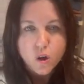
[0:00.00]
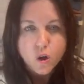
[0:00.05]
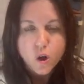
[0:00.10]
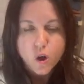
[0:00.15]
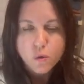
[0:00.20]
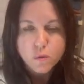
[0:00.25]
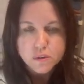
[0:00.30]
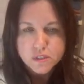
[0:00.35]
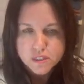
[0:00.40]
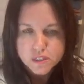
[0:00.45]

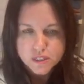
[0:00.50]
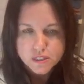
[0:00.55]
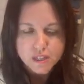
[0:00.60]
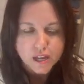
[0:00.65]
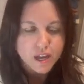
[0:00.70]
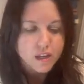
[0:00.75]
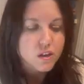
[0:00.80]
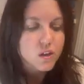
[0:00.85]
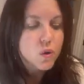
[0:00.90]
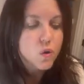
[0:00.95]
Always did
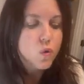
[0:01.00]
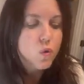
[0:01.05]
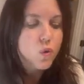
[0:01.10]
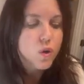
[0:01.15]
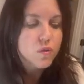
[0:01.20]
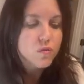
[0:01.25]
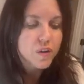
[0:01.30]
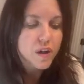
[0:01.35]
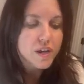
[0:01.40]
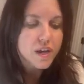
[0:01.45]
that.
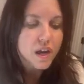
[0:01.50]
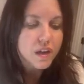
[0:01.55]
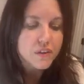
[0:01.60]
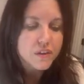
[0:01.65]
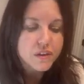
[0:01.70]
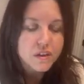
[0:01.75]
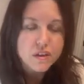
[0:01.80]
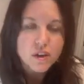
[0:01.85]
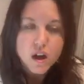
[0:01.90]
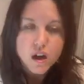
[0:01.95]
Or if I got
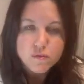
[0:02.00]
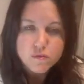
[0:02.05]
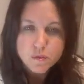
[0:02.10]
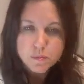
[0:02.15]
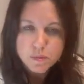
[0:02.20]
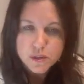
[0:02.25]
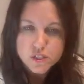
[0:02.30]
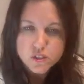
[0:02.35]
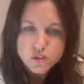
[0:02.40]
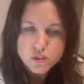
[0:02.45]
like a
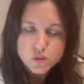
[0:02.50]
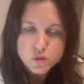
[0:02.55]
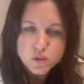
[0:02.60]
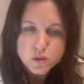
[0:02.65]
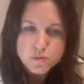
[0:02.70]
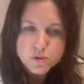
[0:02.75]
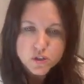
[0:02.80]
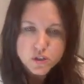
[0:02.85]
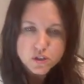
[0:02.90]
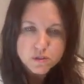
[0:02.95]
confirmation
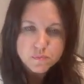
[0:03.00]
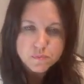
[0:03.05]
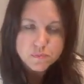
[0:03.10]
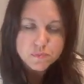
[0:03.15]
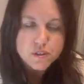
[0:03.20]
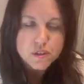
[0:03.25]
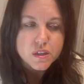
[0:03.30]
scripture,